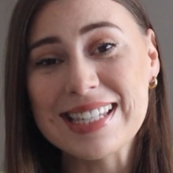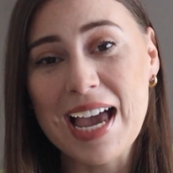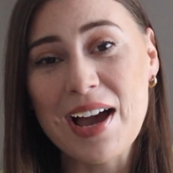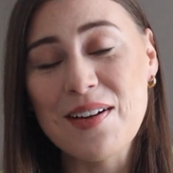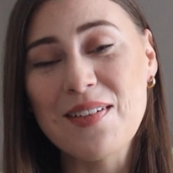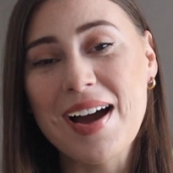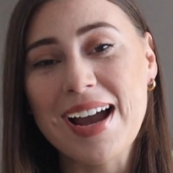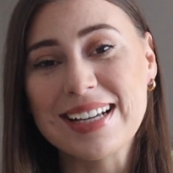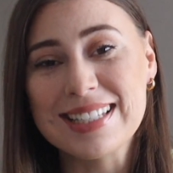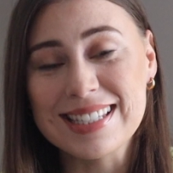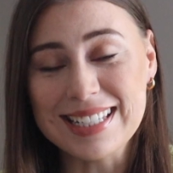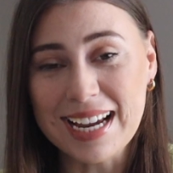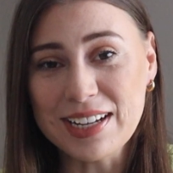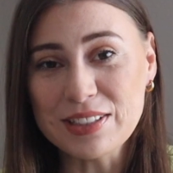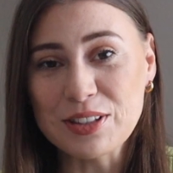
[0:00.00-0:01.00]
how I
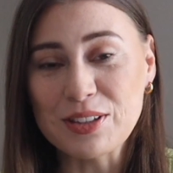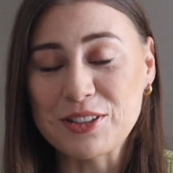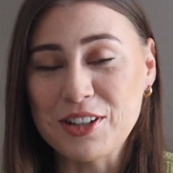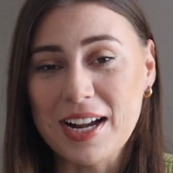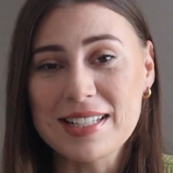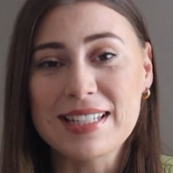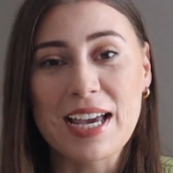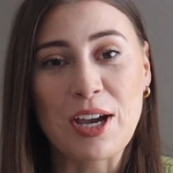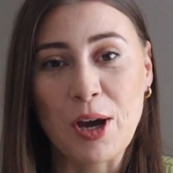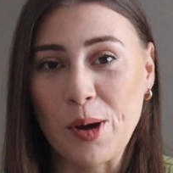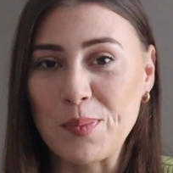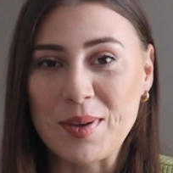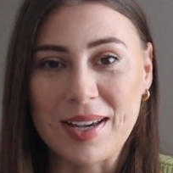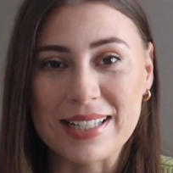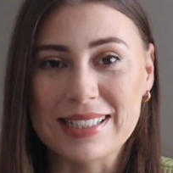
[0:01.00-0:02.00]
styled the dress. I
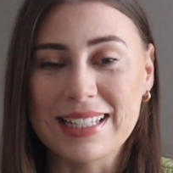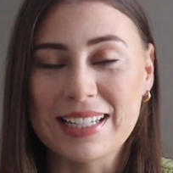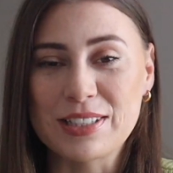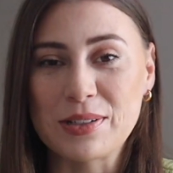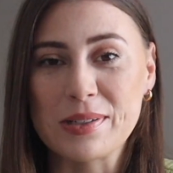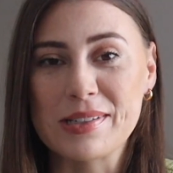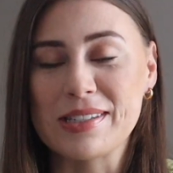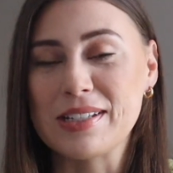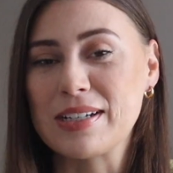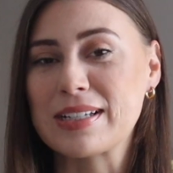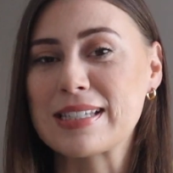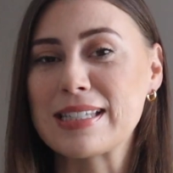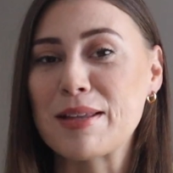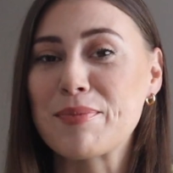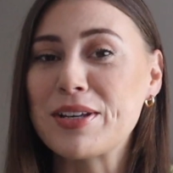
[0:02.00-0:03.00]
hope you guys liked those
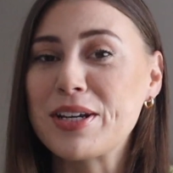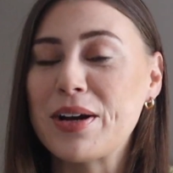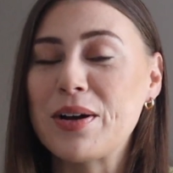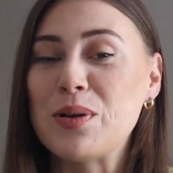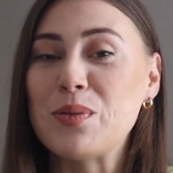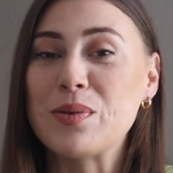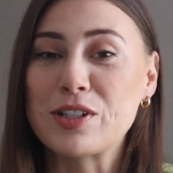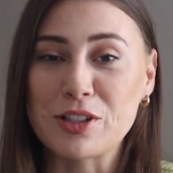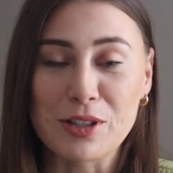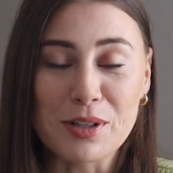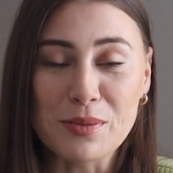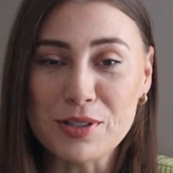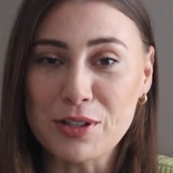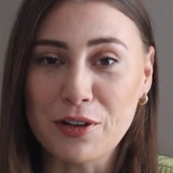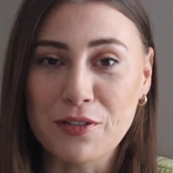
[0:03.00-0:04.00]
looks. Let me know which look
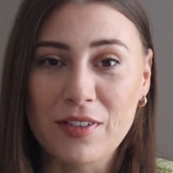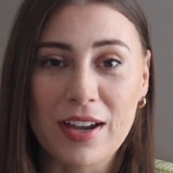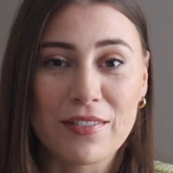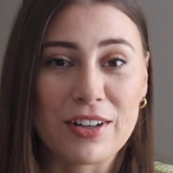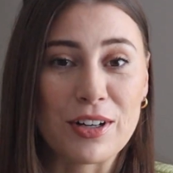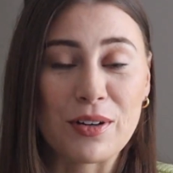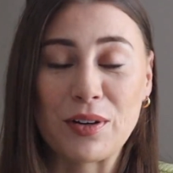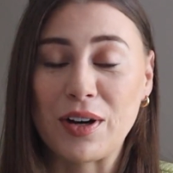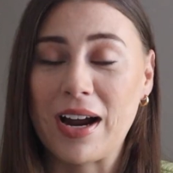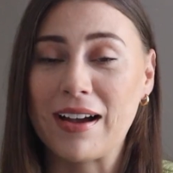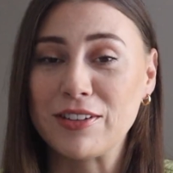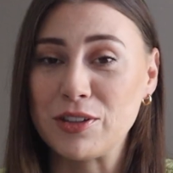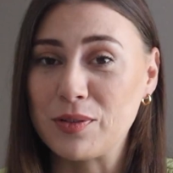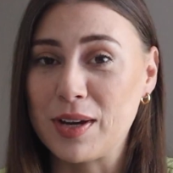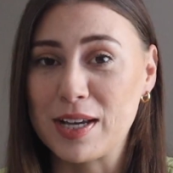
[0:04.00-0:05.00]
was your favorite or how
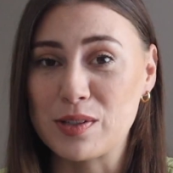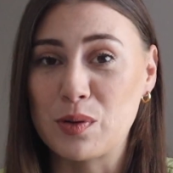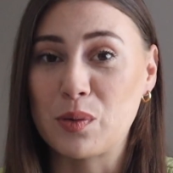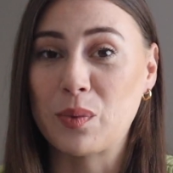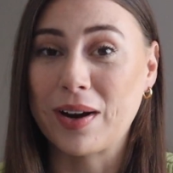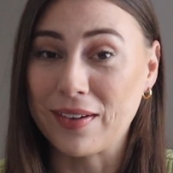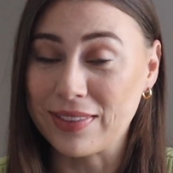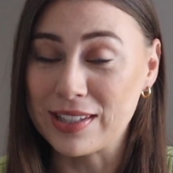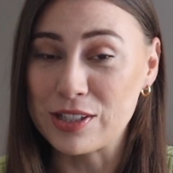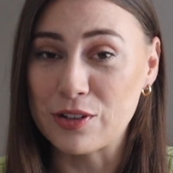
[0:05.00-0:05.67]
you guys would wear this